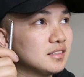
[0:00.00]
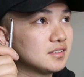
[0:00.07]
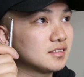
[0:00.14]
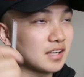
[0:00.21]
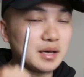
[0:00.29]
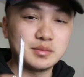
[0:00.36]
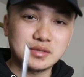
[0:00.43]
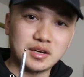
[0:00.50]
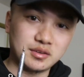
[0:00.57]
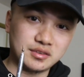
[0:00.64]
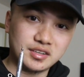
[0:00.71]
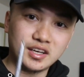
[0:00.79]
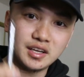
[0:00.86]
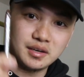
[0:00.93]
times out of
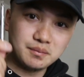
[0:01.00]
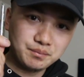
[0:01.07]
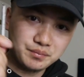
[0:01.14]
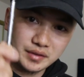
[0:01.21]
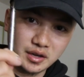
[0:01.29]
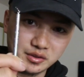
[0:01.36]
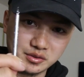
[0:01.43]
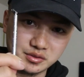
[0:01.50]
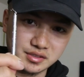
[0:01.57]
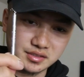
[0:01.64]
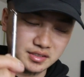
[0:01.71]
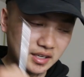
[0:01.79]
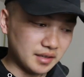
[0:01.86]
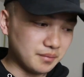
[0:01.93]
10, I use
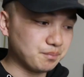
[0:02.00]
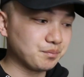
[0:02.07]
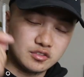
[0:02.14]
this guy.